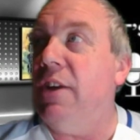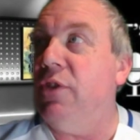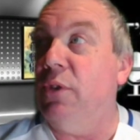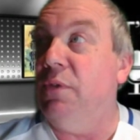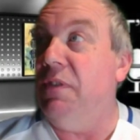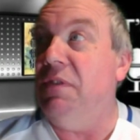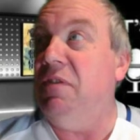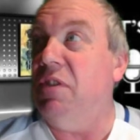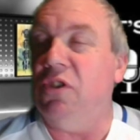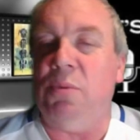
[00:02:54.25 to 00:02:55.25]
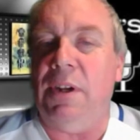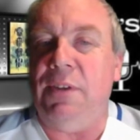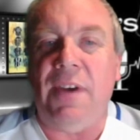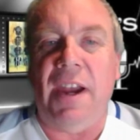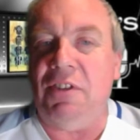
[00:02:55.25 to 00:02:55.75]
So if you've even got
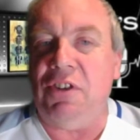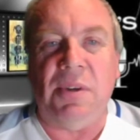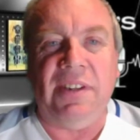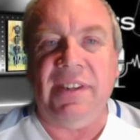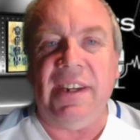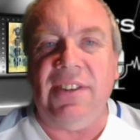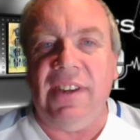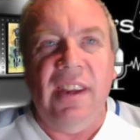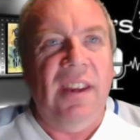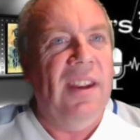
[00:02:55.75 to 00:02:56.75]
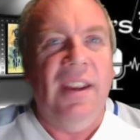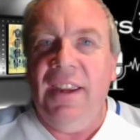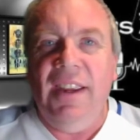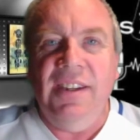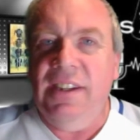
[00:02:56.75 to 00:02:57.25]
25 or 26,
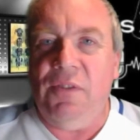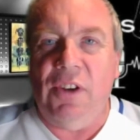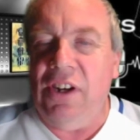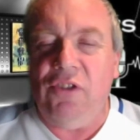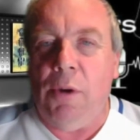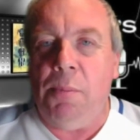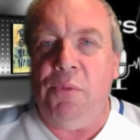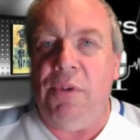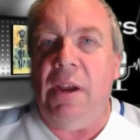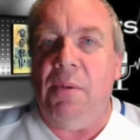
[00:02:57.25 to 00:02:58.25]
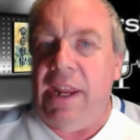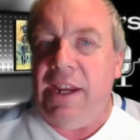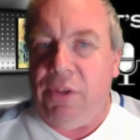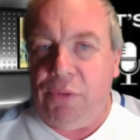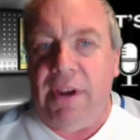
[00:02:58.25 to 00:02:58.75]
you've got to drop three out,
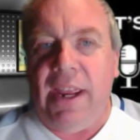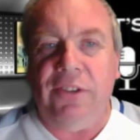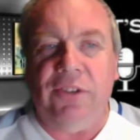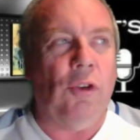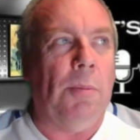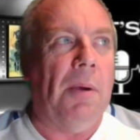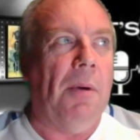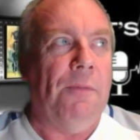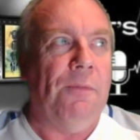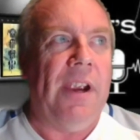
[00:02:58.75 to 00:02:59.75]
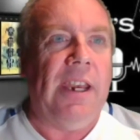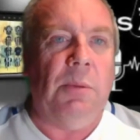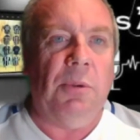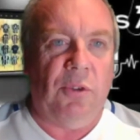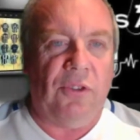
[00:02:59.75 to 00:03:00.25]
like three had to drop out on Friday,
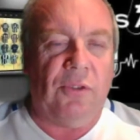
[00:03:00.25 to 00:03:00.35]
which was